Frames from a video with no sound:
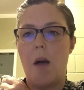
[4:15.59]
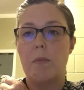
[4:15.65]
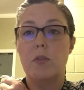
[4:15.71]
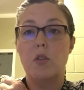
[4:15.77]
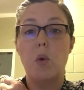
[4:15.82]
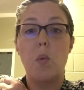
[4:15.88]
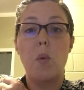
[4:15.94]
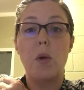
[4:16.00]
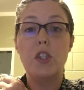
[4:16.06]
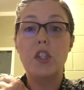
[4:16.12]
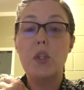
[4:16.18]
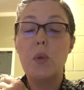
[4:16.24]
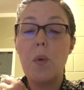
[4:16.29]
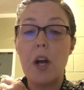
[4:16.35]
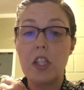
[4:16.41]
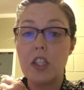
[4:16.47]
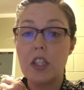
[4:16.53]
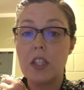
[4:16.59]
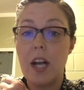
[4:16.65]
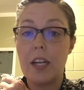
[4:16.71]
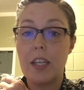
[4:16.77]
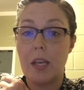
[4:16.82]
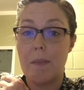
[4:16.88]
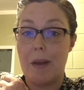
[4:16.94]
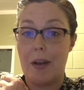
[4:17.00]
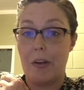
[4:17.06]
So once you watch your
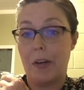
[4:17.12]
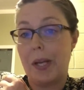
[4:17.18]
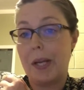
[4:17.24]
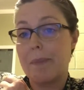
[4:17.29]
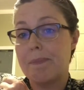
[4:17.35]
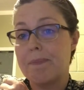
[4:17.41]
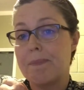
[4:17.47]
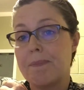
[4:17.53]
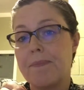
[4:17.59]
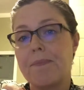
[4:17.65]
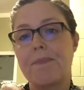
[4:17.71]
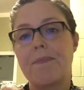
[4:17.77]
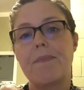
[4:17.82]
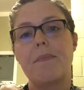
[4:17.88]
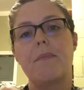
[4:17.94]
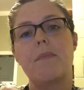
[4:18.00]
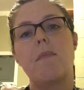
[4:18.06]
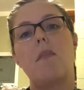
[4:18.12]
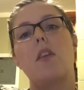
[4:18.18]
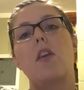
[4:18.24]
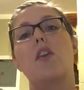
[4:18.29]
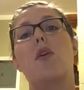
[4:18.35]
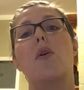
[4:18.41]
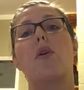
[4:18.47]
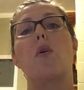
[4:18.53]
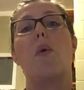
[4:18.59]
documentary,
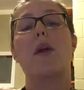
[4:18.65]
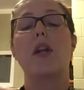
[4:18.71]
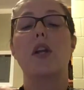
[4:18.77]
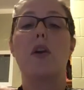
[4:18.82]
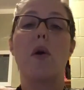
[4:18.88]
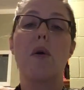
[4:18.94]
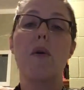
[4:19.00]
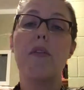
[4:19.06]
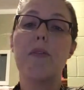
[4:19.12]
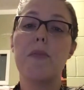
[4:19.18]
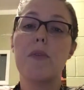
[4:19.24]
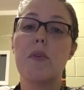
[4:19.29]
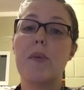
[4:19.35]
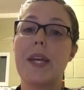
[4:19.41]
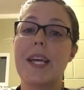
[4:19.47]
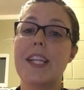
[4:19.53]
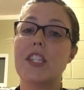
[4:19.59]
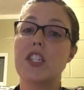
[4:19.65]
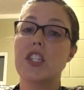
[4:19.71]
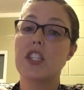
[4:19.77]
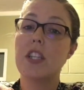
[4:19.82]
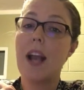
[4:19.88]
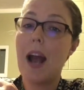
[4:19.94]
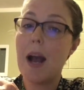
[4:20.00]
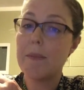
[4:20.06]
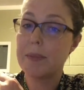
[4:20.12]
you're going to go through each
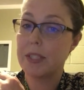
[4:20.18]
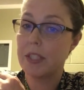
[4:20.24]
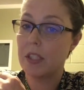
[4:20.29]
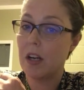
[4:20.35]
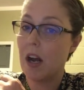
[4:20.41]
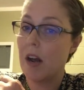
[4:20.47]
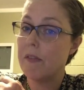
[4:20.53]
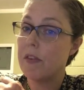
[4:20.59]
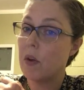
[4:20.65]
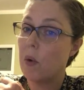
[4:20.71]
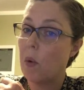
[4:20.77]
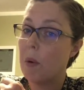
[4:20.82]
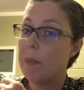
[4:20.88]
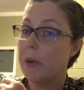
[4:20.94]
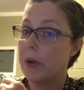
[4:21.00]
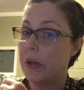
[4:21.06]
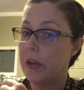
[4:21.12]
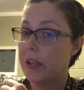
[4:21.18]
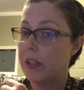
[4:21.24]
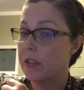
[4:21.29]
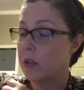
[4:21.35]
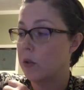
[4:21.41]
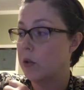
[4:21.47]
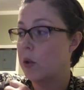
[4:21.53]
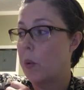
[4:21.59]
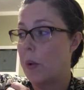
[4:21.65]
chapter of your book,
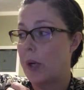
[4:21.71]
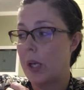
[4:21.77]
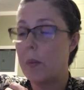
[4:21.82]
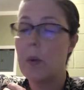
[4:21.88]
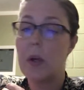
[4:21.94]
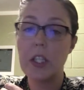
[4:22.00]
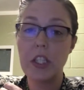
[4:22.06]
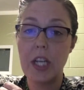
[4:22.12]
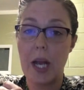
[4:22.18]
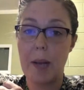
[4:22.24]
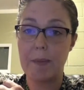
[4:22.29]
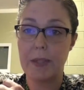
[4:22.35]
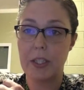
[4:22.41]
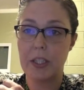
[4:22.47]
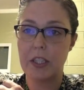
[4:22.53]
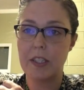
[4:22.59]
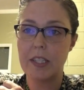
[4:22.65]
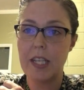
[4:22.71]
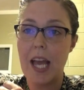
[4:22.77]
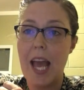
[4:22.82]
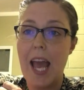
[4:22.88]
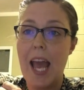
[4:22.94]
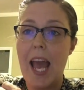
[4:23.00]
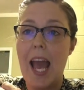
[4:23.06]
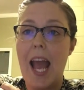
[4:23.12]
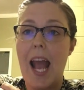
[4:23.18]
so 21 chapters,
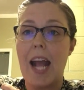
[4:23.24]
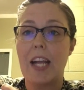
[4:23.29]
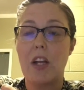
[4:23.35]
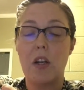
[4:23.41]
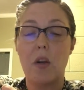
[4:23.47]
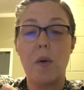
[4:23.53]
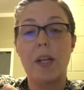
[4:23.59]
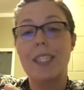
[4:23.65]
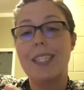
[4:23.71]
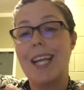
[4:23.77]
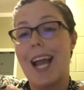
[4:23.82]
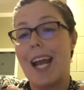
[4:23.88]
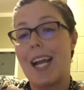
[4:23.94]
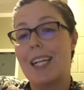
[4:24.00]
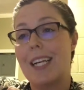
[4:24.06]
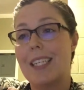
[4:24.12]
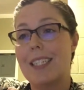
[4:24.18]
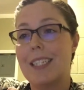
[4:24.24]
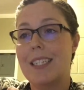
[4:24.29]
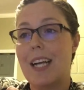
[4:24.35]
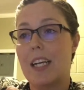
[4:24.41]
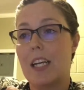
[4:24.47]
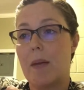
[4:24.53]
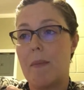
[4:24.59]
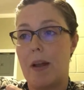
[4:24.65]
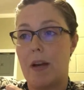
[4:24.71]
and you're going to analyze the
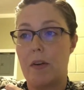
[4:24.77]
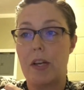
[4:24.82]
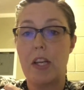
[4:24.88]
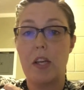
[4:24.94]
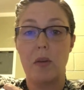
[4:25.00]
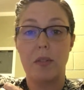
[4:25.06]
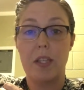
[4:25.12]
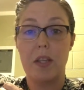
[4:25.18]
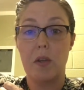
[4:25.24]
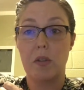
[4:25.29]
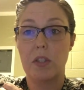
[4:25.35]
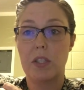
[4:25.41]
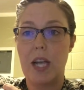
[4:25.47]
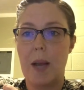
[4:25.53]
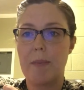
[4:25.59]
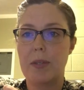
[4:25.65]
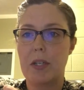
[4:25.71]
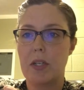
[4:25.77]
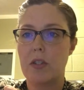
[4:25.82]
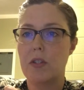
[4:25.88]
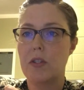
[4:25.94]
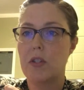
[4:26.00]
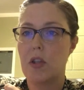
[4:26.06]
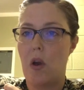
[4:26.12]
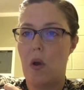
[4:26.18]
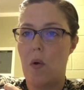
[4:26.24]
documentary using those chapters.
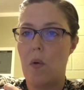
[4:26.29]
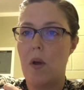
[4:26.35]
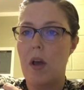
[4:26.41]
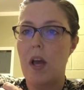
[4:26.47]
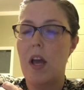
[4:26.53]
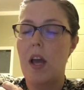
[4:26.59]
So